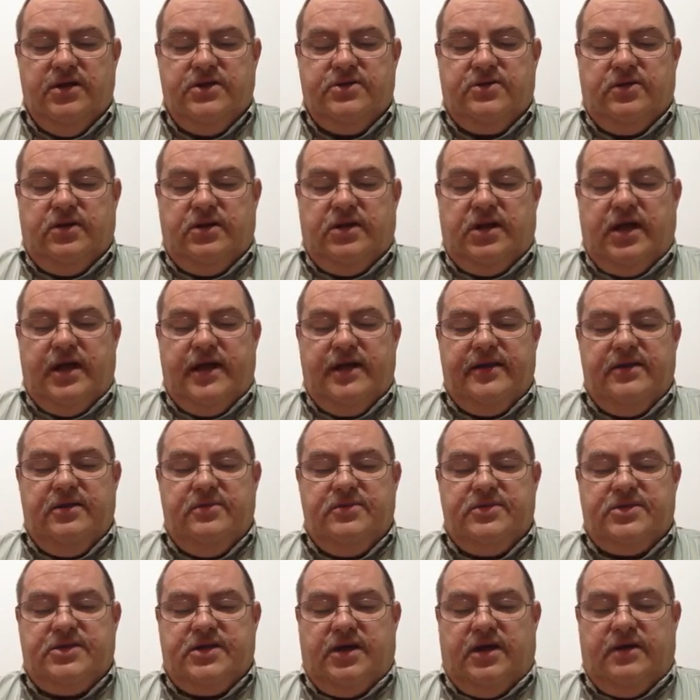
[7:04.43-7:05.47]
to align
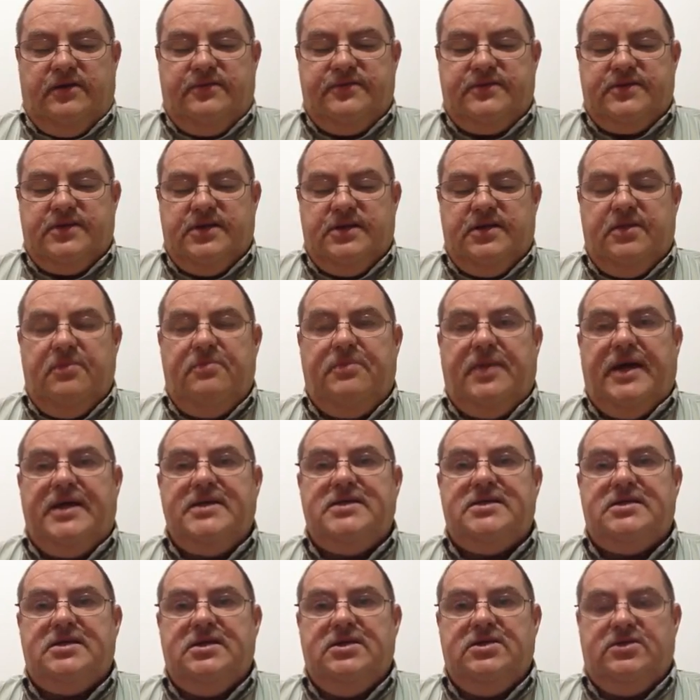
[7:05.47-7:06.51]
themselves in the
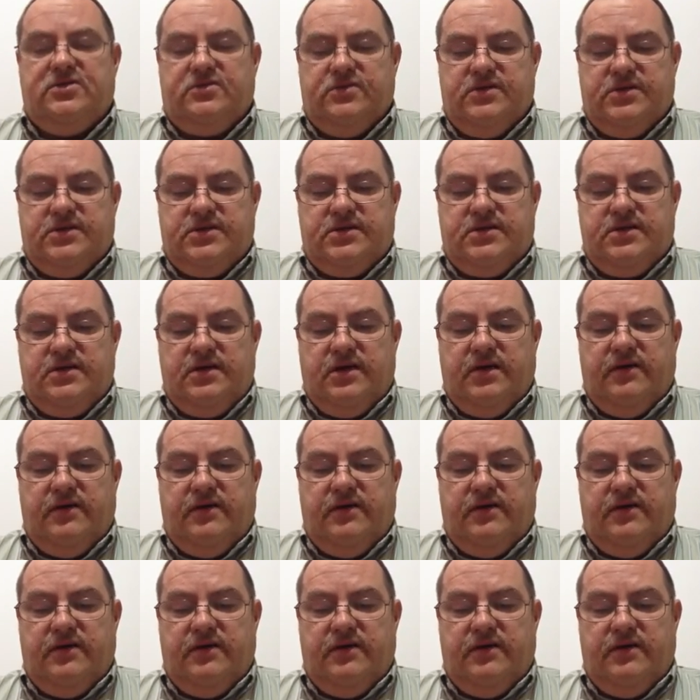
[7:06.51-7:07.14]
best interest